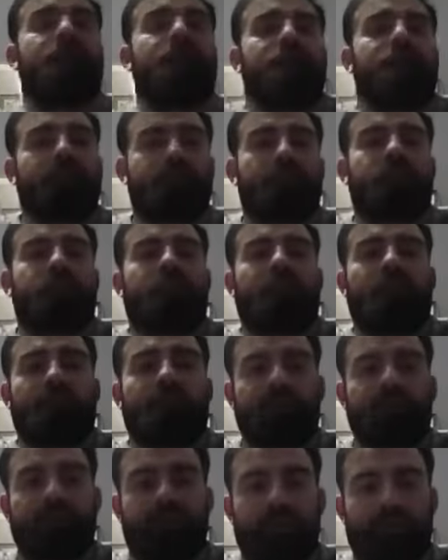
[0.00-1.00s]
spread out in
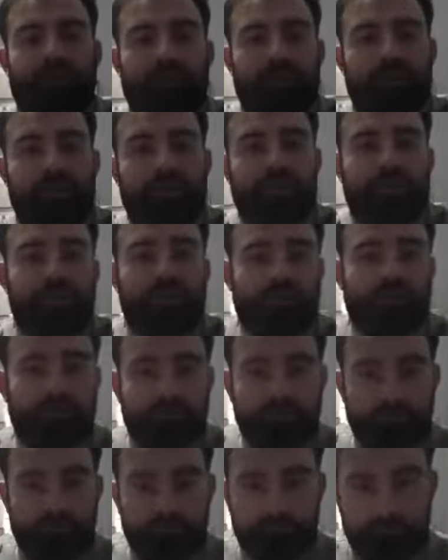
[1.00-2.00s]
starfish,
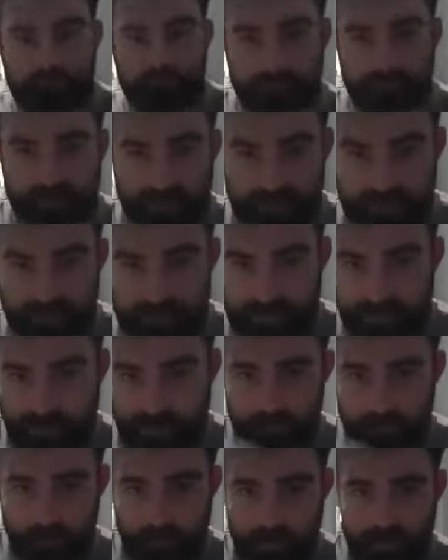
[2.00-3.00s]
then stand up
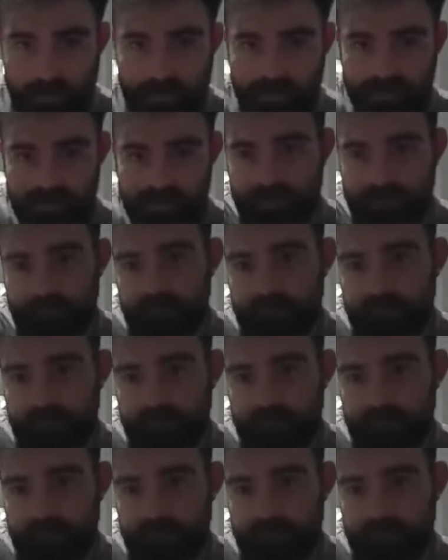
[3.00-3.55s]
twice.